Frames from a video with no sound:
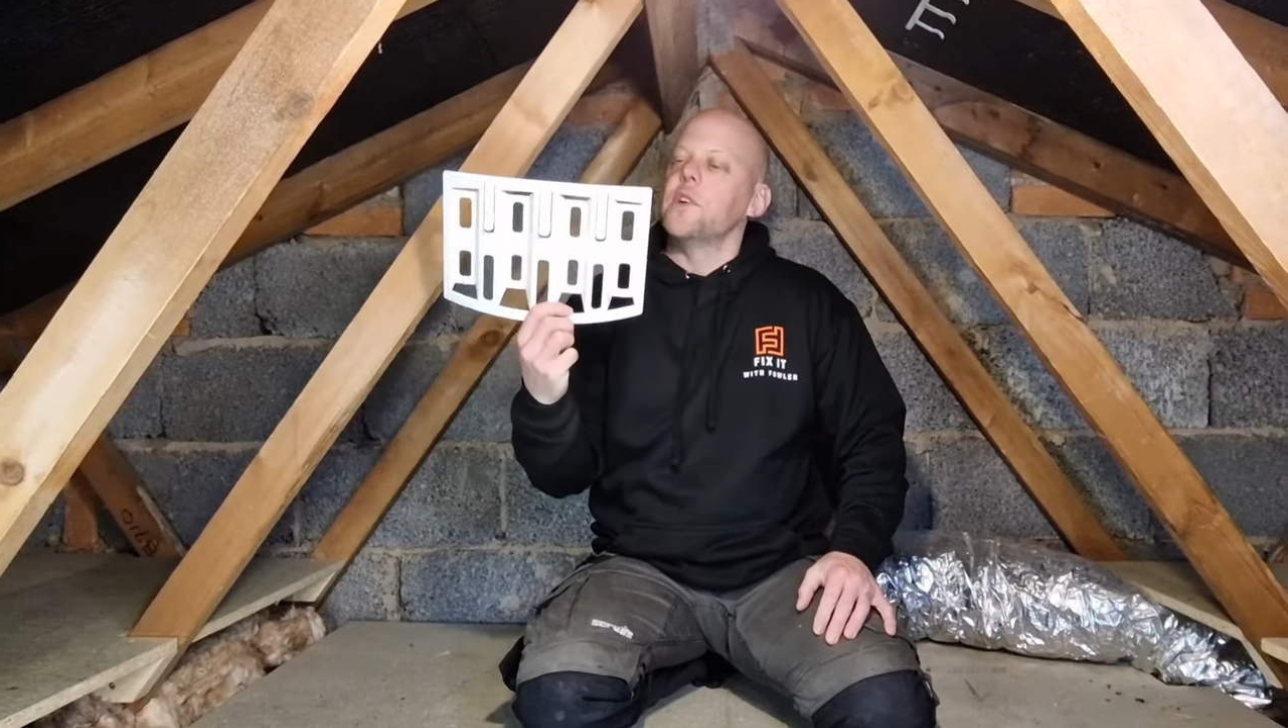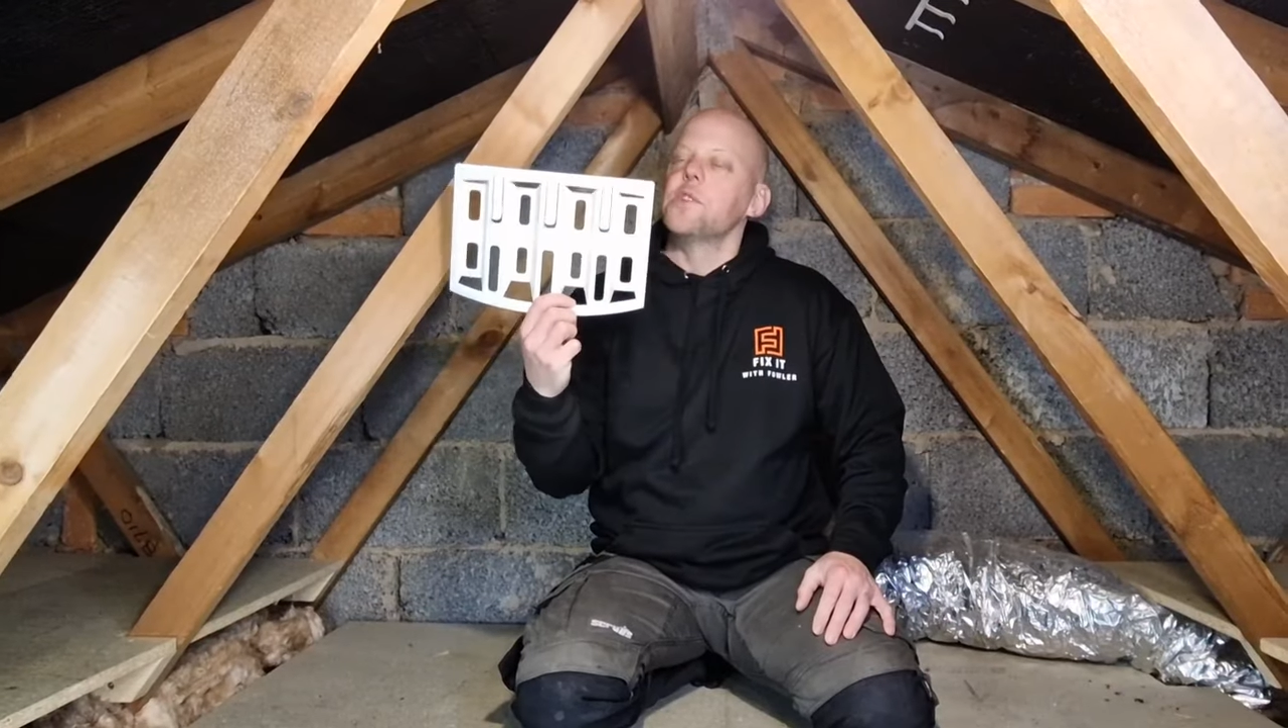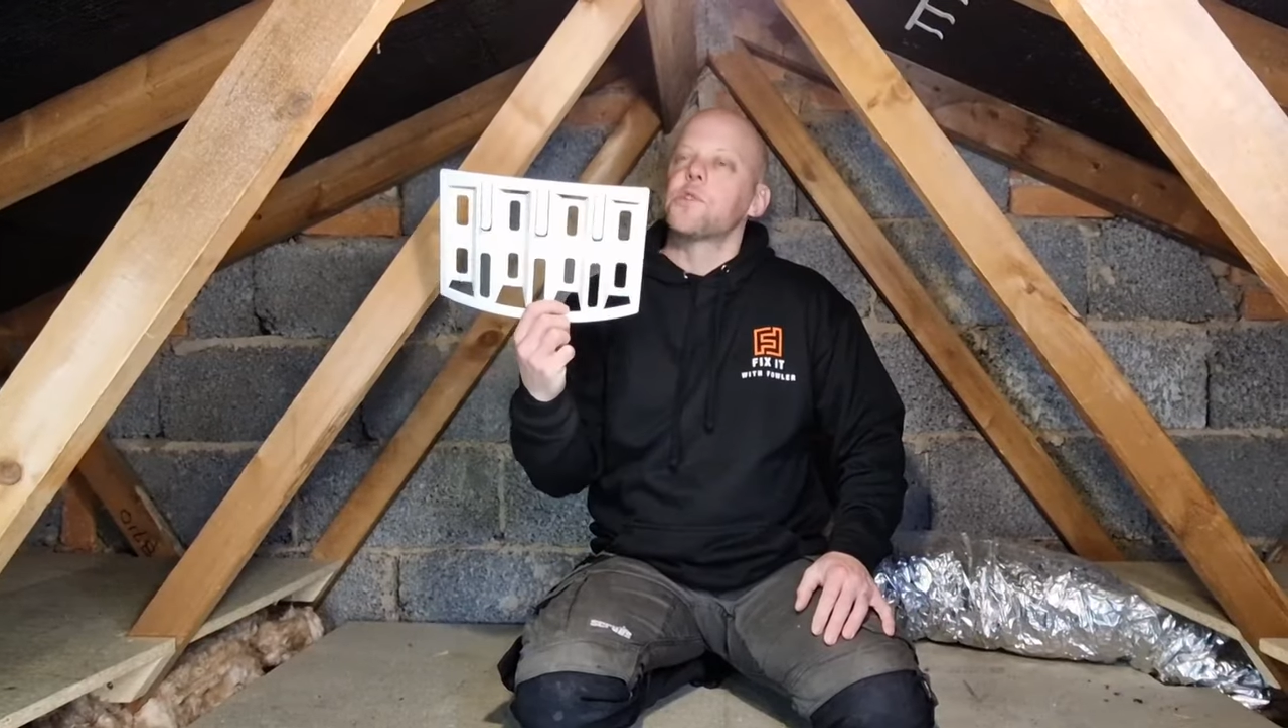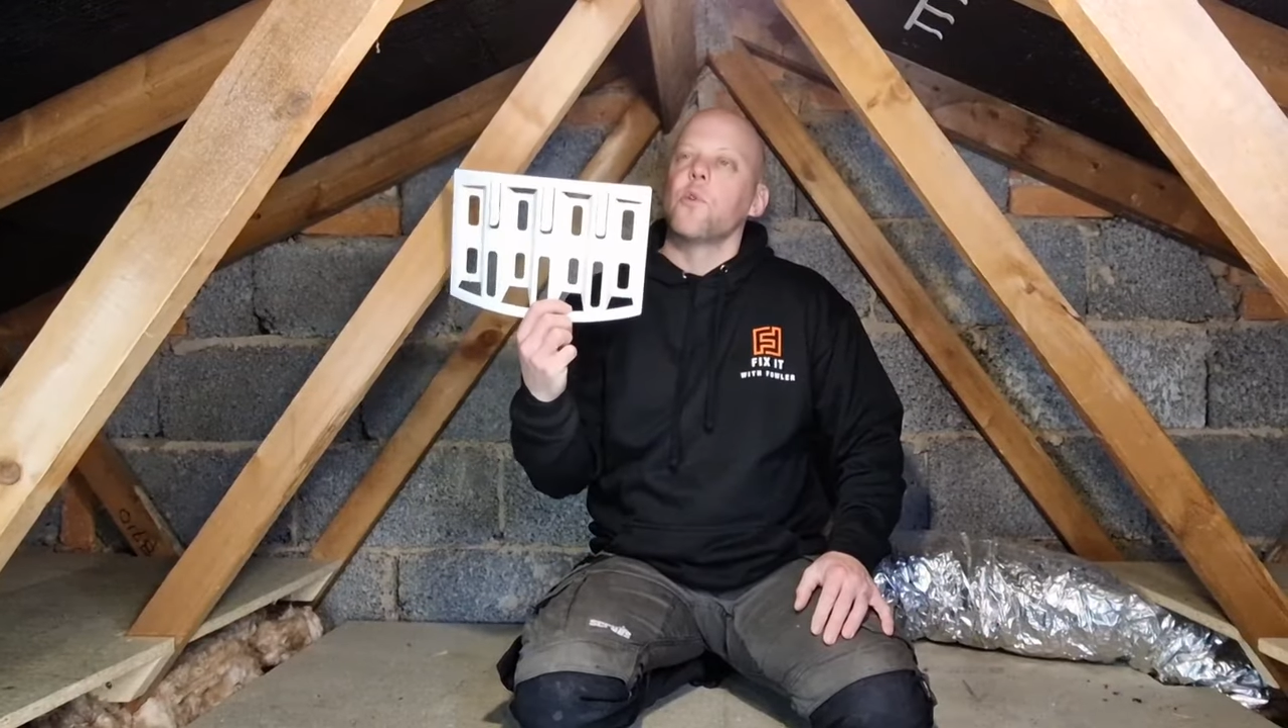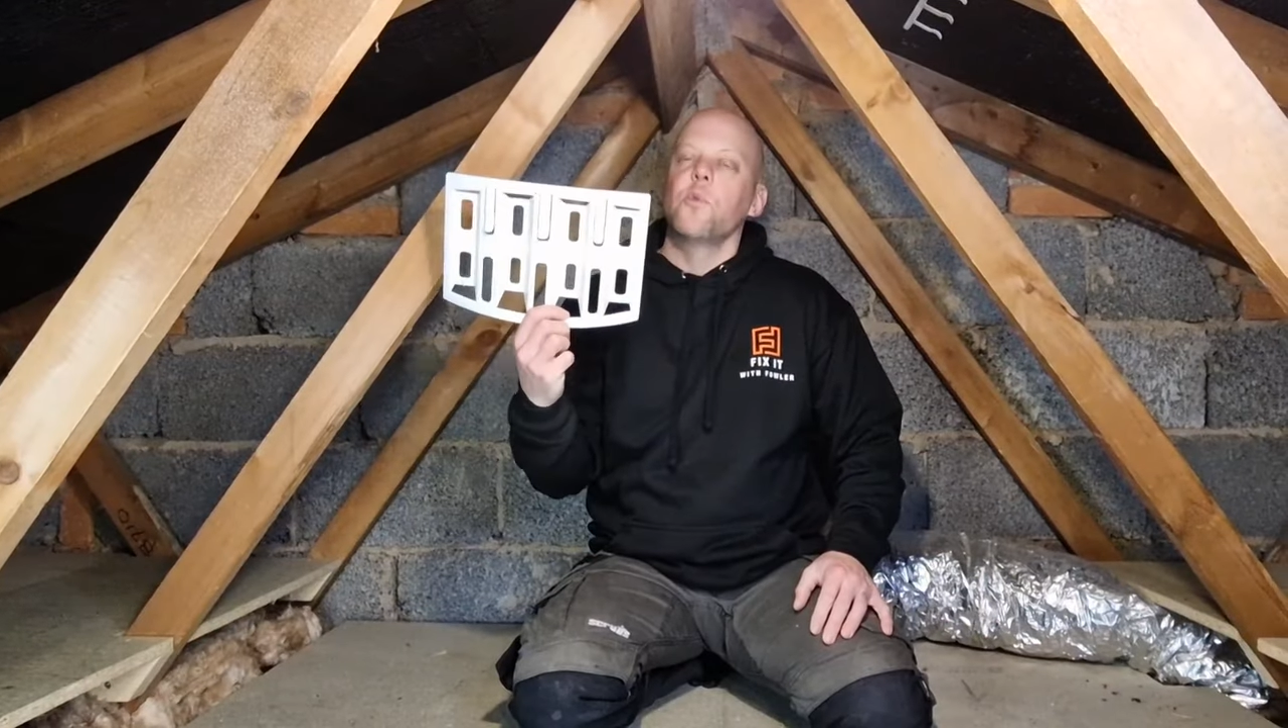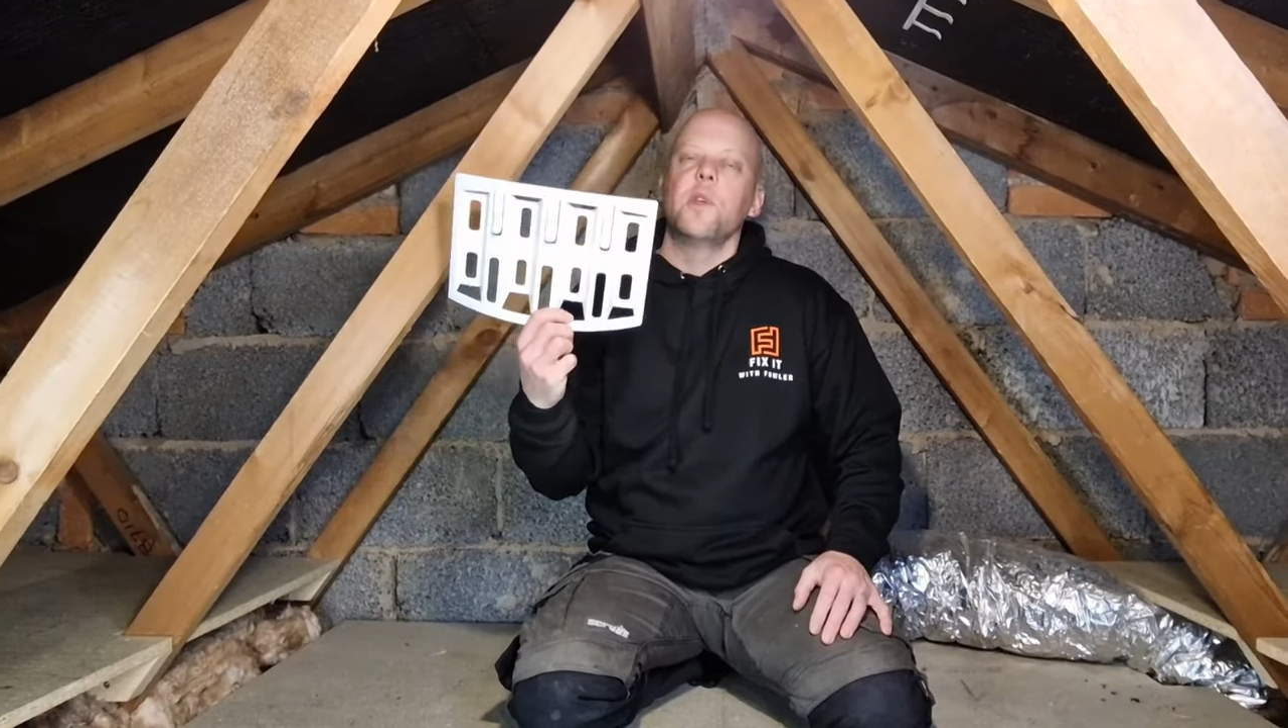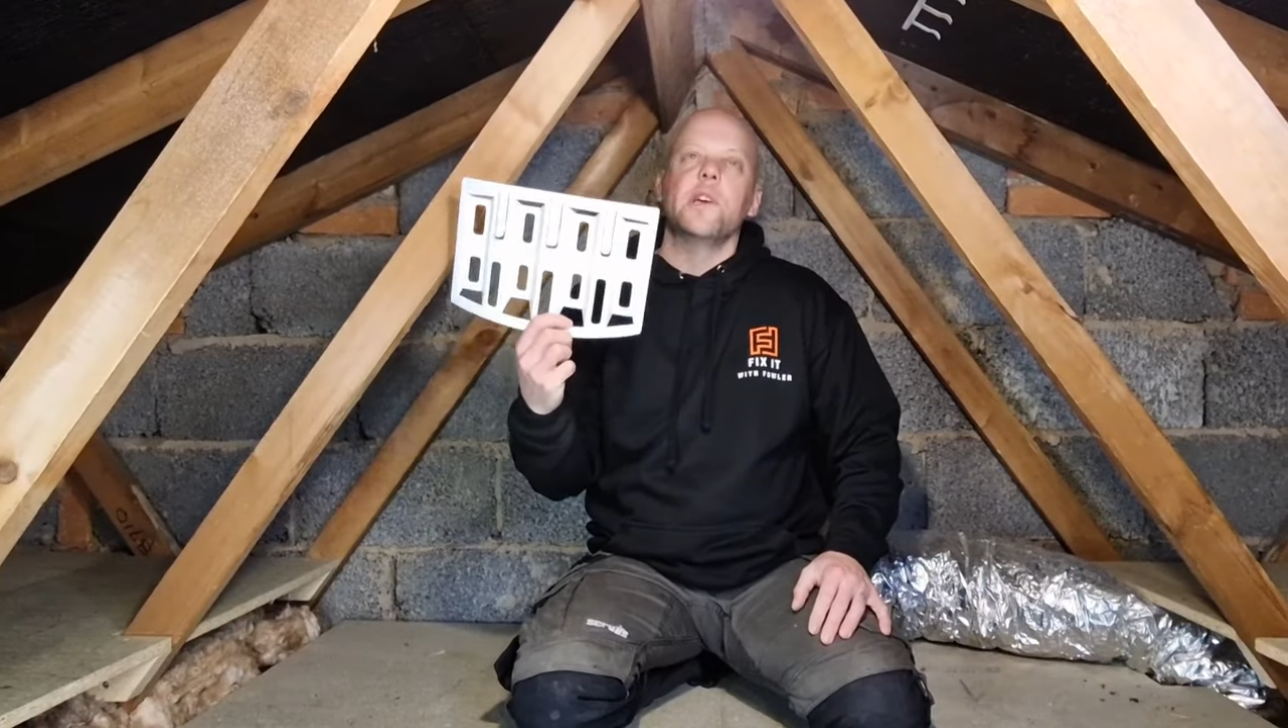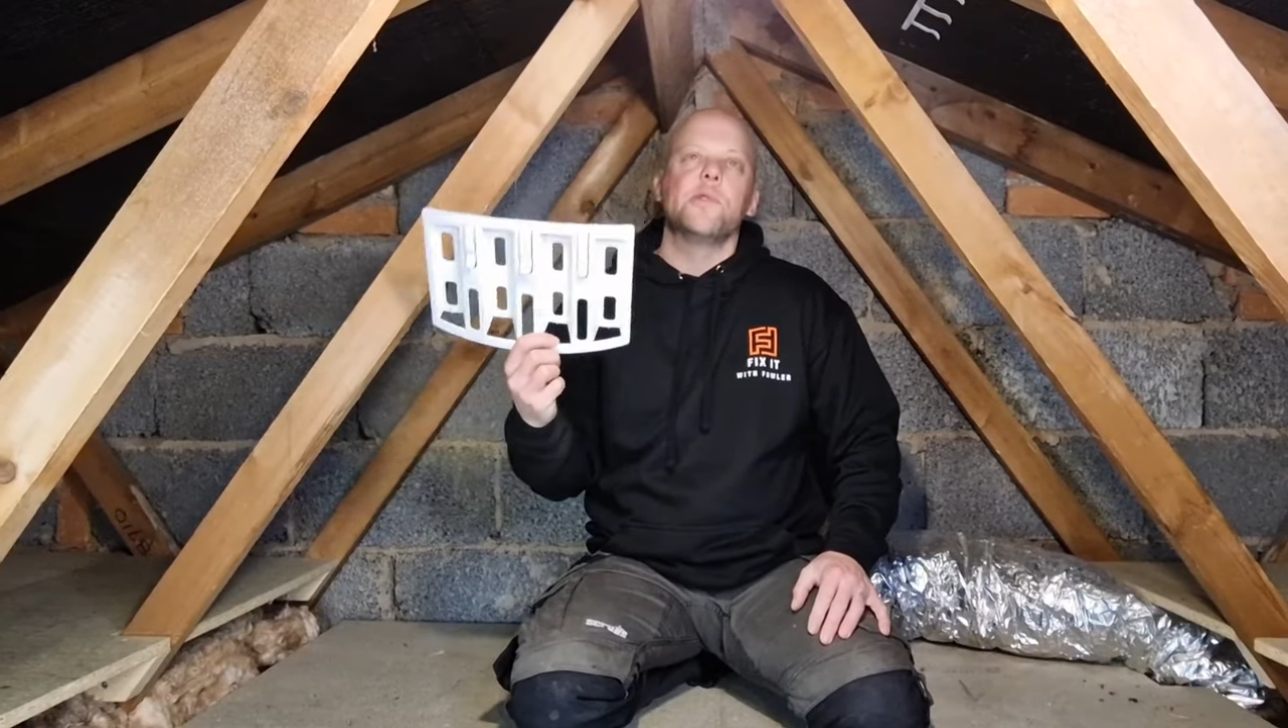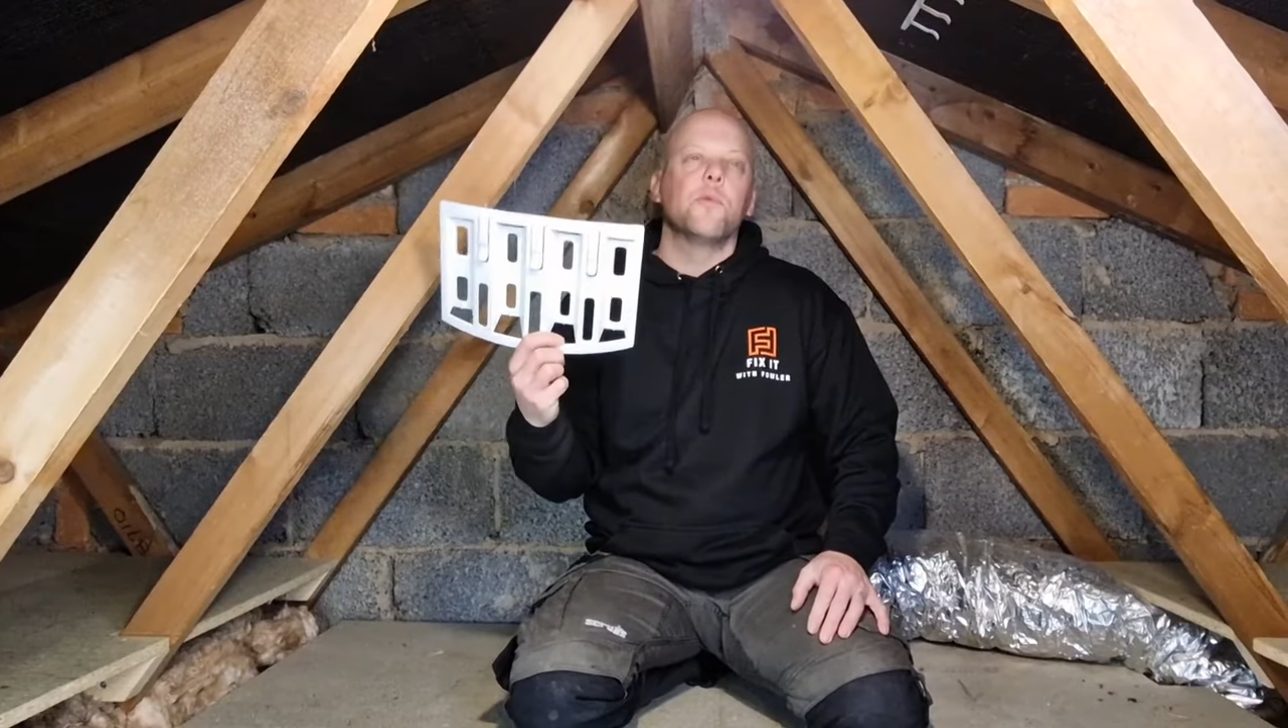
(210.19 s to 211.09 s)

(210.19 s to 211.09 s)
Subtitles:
installed these,